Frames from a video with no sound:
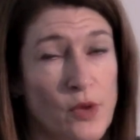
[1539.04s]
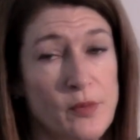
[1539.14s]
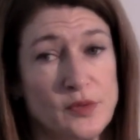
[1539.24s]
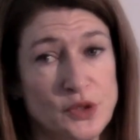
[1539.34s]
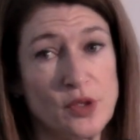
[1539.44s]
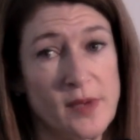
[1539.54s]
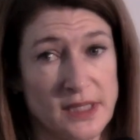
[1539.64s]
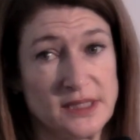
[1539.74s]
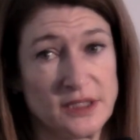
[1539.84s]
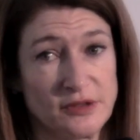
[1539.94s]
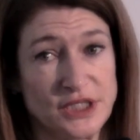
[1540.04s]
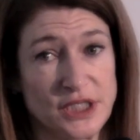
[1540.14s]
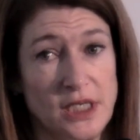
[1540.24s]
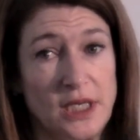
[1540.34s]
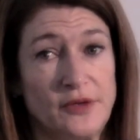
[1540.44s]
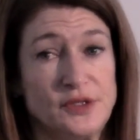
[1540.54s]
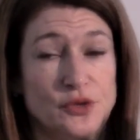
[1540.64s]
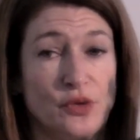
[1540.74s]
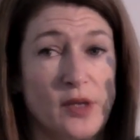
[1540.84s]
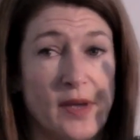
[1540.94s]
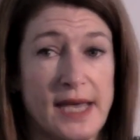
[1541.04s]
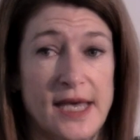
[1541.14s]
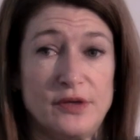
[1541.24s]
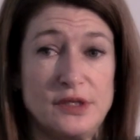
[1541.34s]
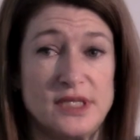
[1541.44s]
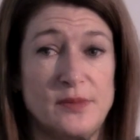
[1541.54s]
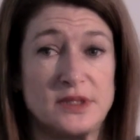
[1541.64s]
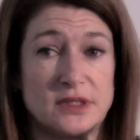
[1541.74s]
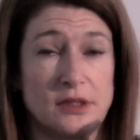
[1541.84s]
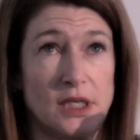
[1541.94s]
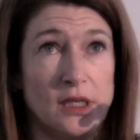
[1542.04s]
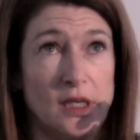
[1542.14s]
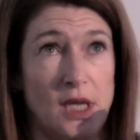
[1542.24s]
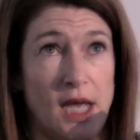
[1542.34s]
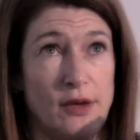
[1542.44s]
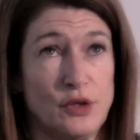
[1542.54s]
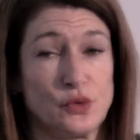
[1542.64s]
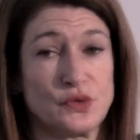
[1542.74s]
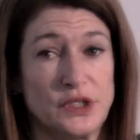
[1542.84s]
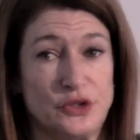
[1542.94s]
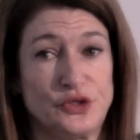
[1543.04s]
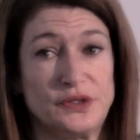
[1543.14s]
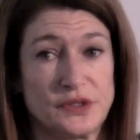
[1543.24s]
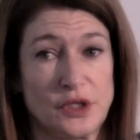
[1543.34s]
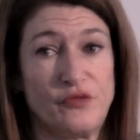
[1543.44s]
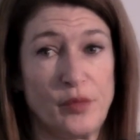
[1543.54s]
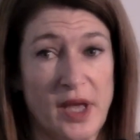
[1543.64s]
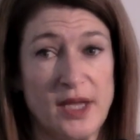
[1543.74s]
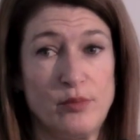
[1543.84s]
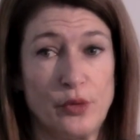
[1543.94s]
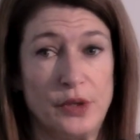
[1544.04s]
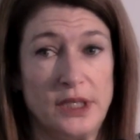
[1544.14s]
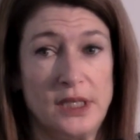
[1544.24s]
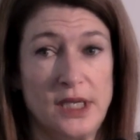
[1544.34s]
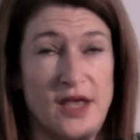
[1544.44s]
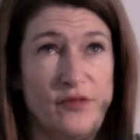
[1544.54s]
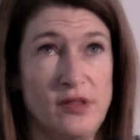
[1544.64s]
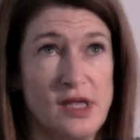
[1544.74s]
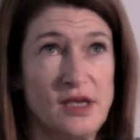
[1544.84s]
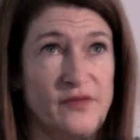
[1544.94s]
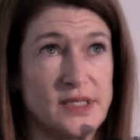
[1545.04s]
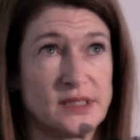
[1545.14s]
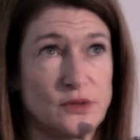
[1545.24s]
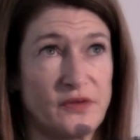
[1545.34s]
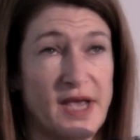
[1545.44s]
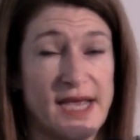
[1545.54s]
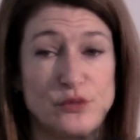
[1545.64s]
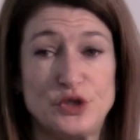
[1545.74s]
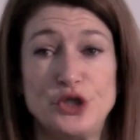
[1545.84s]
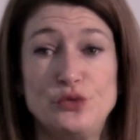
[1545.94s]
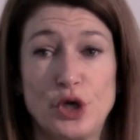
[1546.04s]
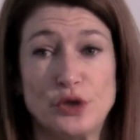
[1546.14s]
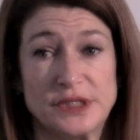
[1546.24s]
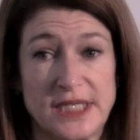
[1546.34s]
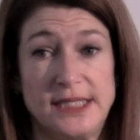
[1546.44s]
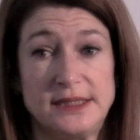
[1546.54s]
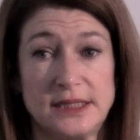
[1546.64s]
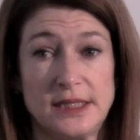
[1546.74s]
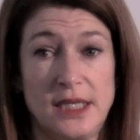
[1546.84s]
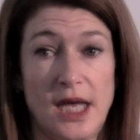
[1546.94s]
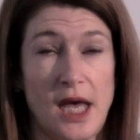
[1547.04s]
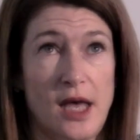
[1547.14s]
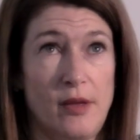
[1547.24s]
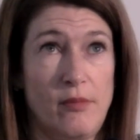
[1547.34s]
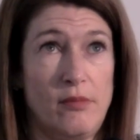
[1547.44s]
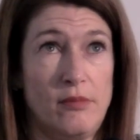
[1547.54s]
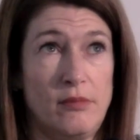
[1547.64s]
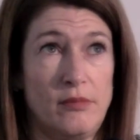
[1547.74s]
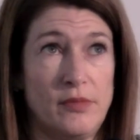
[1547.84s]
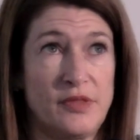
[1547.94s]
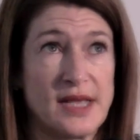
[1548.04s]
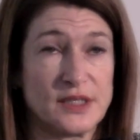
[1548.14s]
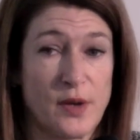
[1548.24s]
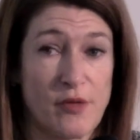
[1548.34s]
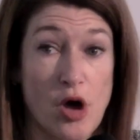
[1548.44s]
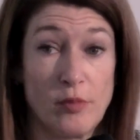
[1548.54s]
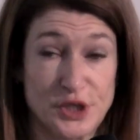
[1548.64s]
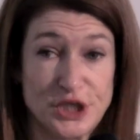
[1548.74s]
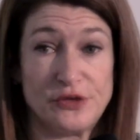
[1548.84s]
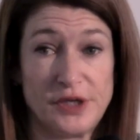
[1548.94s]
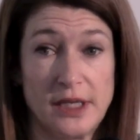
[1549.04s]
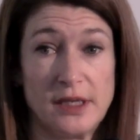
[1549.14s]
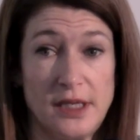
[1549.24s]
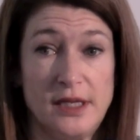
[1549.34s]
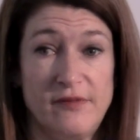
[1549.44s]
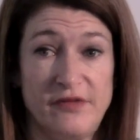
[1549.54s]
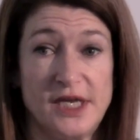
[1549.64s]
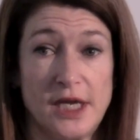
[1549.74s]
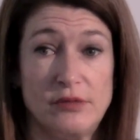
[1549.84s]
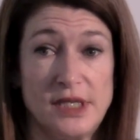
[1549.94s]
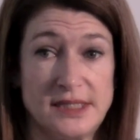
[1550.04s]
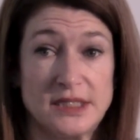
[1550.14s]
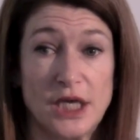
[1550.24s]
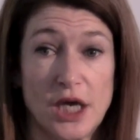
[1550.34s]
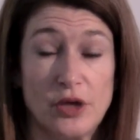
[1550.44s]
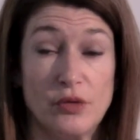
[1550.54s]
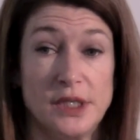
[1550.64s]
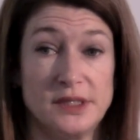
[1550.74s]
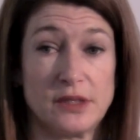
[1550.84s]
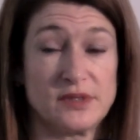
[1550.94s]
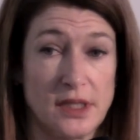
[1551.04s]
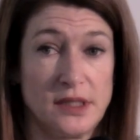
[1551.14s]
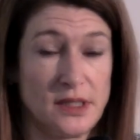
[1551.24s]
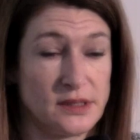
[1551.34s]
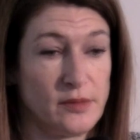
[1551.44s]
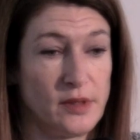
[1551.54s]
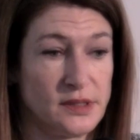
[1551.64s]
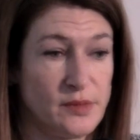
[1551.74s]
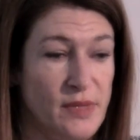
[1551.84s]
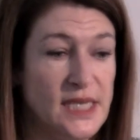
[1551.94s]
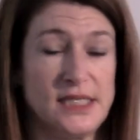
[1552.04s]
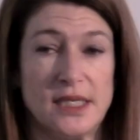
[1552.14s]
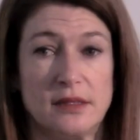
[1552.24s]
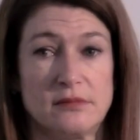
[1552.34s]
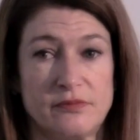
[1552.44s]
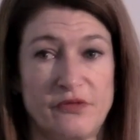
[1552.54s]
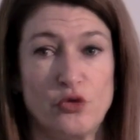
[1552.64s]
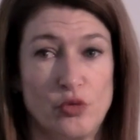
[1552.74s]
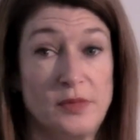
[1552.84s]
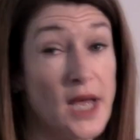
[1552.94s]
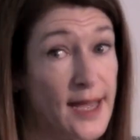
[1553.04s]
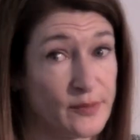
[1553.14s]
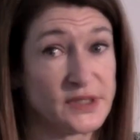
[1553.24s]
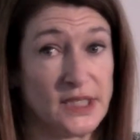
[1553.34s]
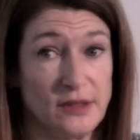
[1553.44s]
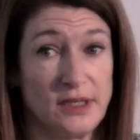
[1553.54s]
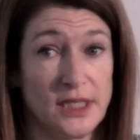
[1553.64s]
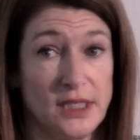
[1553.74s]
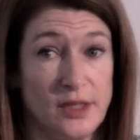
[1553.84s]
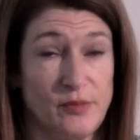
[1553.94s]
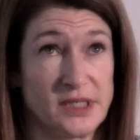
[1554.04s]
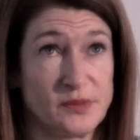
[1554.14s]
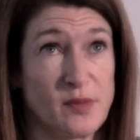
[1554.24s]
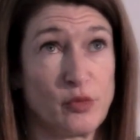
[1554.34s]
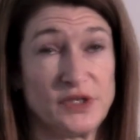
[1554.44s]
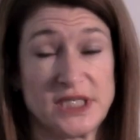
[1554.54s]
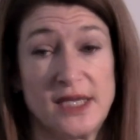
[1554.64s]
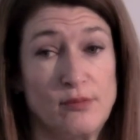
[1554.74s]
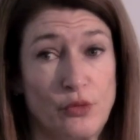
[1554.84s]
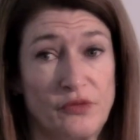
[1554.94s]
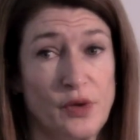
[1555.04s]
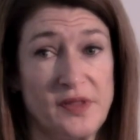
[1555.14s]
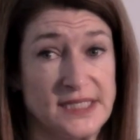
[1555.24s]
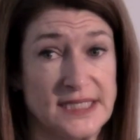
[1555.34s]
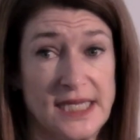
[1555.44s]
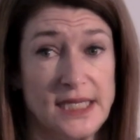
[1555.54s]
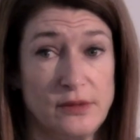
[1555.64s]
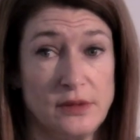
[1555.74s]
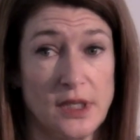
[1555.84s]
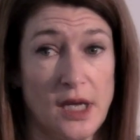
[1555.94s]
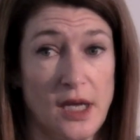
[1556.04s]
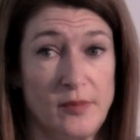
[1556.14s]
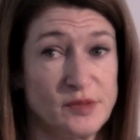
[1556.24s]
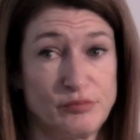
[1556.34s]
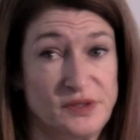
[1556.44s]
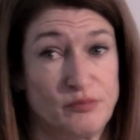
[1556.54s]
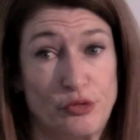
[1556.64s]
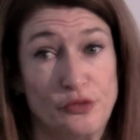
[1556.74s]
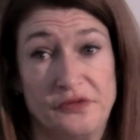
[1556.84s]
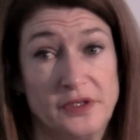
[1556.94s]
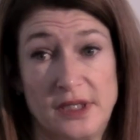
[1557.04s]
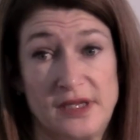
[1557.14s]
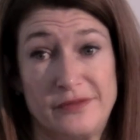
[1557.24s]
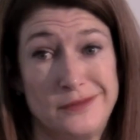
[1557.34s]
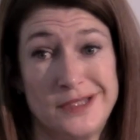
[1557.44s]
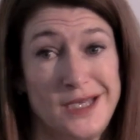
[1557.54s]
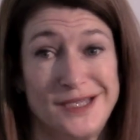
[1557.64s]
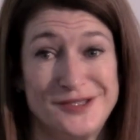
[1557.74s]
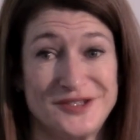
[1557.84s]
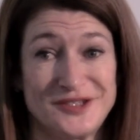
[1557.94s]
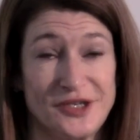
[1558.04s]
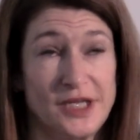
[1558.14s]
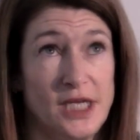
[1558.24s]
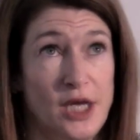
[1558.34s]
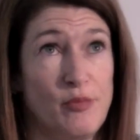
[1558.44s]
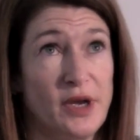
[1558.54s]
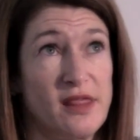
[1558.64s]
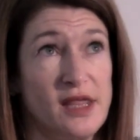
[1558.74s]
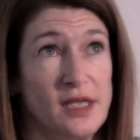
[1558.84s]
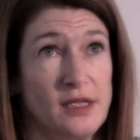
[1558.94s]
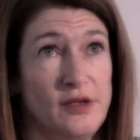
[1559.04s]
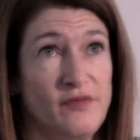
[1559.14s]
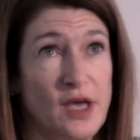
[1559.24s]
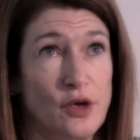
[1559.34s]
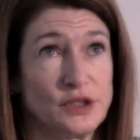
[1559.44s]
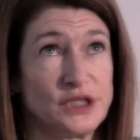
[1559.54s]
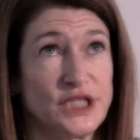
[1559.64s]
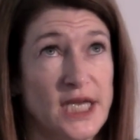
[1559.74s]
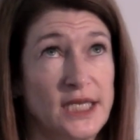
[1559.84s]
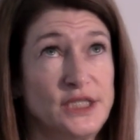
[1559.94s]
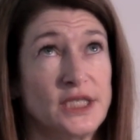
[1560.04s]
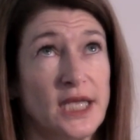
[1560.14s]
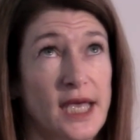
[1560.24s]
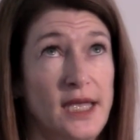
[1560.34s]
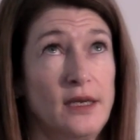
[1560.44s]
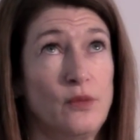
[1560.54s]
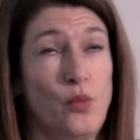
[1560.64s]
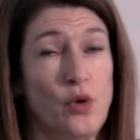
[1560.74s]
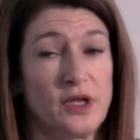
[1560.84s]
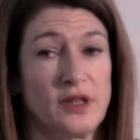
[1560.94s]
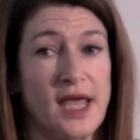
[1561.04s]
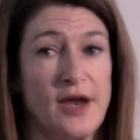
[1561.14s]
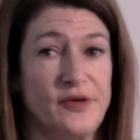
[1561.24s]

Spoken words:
when we were talking about consideration earlier and talking about how you demonstrate how your solutions solve a pain point, if you think of it as sort of how-to content, that's where our maturing in video needs to go. So as a media form, absolutely, because people retain more of what they see. It's just proven given any industry. But I think you've then got to challenge again, what are the